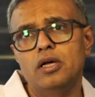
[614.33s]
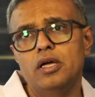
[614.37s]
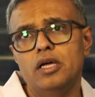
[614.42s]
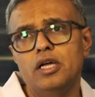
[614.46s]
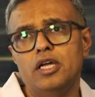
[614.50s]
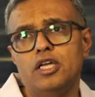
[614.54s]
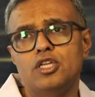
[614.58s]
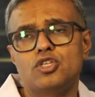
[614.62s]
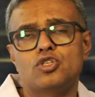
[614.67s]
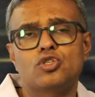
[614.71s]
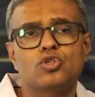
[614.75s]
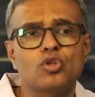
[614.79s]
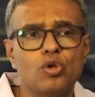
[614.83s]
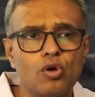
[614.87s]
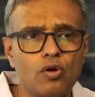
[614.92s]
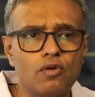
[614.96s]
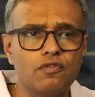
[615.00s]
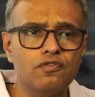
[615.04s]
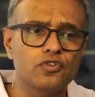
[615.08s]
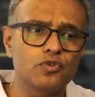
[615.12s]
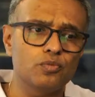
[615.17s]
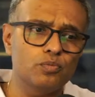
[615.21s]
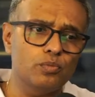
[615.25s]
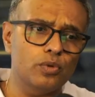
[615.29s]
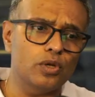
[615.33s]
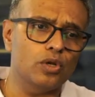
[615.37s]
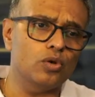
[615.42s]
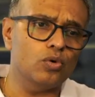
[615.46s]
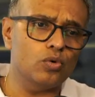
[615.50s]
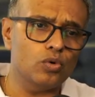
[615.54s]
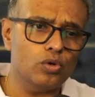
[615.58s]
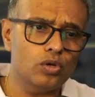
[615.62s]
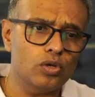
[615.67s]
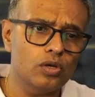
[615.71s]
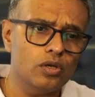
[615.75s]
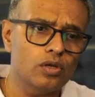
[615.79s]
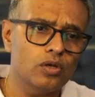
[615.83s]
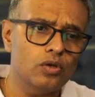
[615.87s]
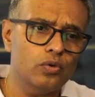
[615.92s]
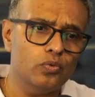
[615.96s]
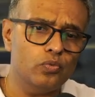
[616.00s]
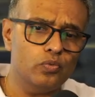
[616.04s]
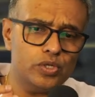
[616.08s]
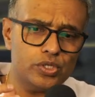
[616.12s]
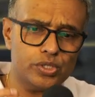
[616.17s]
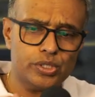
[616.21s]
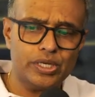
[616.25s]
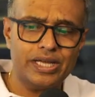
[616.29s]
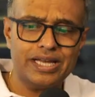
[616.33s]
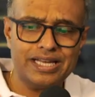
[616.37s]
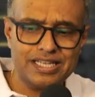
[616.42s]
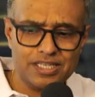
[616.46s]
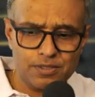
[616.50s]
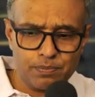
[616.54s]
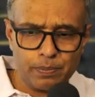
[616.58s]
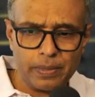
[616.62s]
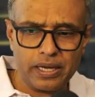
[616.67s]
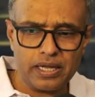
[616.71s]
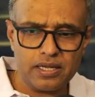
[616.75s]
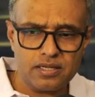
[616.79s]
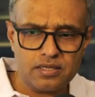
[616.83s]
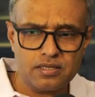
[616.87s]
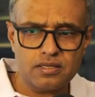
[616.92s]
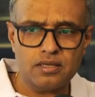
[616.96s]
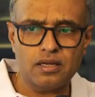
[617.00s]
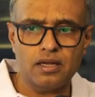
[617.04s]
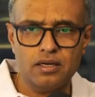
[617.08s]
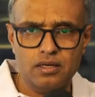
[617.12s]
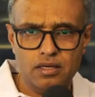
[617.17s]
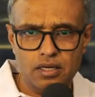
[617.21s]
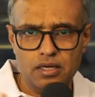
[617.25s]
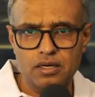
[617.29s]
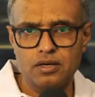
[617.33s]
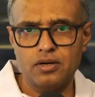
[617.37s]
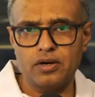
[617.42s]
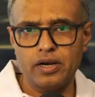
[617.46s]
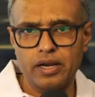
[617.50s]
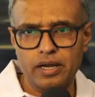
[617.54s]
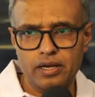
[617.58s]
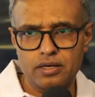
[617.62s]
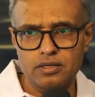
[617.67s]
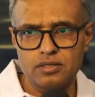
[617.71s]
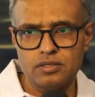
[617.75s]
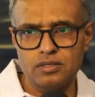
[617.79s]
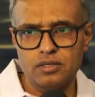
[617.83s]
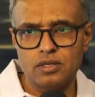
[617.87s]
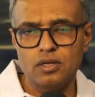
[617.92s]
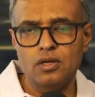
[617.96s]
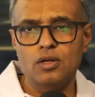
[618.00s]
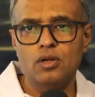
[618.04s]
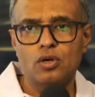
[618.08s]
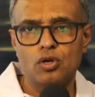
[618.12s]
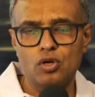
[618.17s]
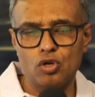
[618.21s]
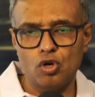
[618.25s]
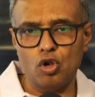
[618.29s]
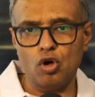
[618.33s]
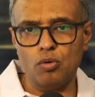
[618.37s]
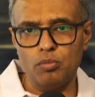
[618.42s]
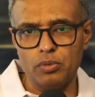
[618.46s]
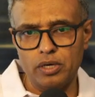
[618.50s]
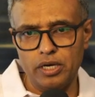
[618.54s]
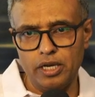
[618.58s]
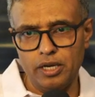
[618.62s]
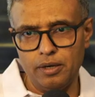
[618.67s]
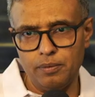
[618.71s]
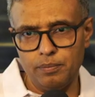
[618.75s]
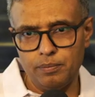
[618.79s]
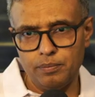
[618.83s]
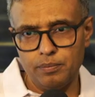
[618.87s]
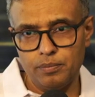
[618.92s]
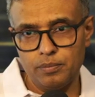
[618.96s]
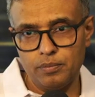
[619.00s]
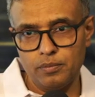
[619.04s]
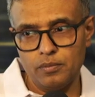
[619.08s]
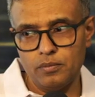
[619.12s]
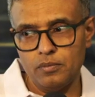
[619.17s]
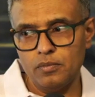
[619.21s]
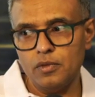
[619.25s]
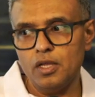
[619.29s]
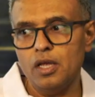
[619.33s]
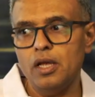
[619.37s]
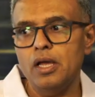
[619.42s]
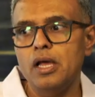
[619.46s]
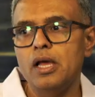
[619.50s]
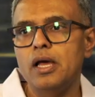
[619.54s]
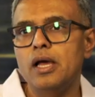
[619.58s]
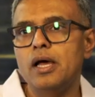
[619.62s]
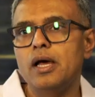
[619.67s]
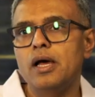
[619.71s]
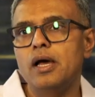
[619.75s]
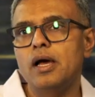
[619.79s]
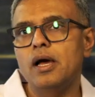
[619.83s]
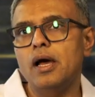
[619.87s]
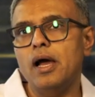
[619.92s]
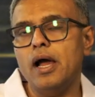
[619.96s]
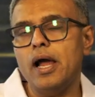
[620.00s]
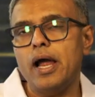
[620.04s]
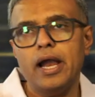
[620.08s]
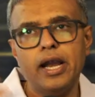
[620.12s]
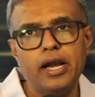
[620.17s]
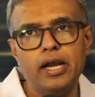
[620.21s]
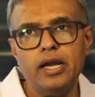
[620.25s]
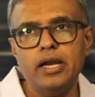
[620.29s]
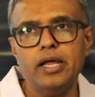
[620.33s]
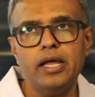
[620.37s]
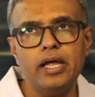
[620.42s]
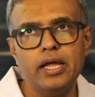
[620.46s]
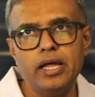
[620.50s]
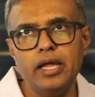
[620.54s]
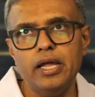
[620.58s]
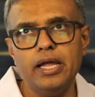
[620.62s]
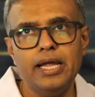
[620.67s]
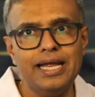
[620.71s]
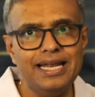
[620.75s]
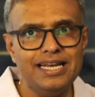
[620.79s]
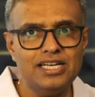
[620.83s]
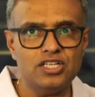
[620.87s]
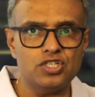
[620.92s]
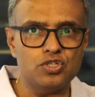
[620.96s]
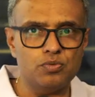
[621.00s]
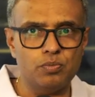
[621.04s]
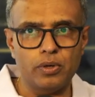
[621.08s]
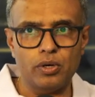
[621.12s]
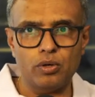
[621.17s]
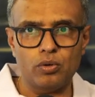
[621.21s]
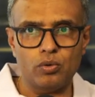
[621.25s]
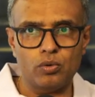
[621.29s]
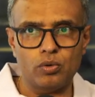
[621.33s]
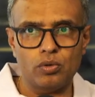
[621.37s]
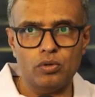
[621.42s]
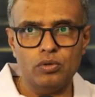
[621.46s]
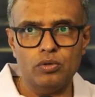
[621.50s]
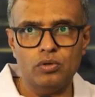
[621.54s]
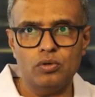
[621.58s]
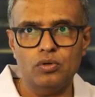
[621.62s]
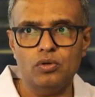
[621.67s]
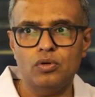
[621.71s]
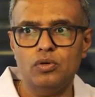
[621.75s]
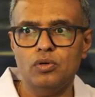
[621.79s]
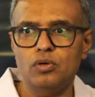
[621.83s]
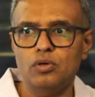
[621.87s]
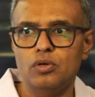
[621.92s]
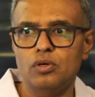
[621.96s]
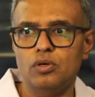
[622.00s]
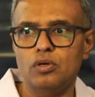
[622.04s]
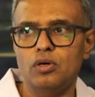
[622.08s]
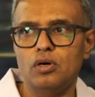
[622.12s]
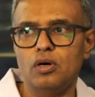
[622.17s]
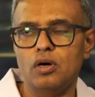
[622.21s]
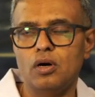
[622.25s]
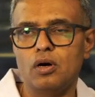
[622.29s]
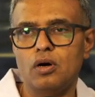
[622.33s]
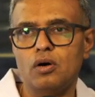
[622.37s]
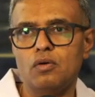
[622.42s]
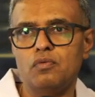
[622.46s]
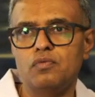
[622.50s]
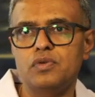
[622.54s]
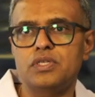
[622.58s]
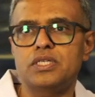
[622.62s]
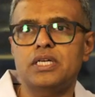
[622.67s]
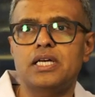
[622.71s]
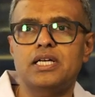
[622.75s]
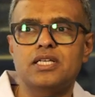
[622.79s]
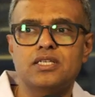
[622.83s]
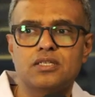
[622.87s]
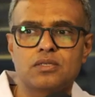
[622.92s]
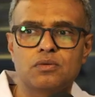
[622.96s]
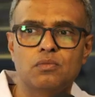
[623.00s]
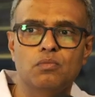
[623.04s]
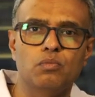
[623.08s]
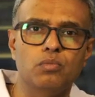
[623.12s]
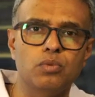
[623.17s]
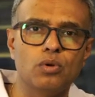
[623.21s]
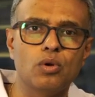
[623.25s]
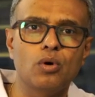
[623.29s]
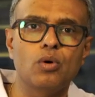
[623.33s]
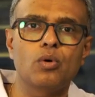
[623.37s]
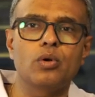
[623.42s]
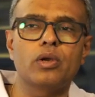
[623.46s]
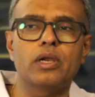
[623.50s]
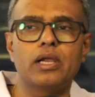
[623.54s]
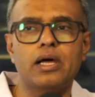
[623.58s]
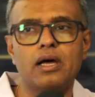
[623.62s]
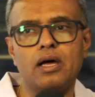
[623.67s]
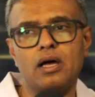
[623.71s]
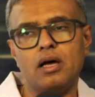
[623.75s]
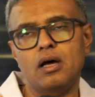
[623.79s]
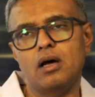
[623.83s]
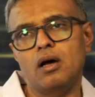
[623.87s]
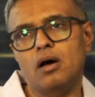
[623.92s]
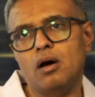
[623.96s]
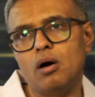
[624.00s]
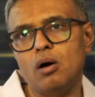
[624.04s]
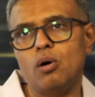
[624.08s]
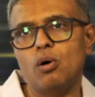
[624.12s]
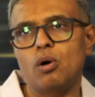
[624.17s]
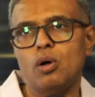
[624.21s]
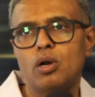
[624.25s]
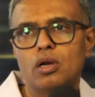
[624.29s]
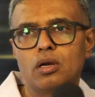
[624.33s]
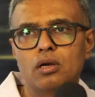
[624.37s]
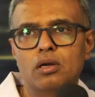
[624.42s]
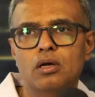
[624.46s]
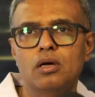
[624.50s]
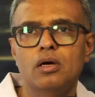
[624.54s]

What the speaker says: a soft balloon which expands and contracts normally, and a aged balloon which has blown on,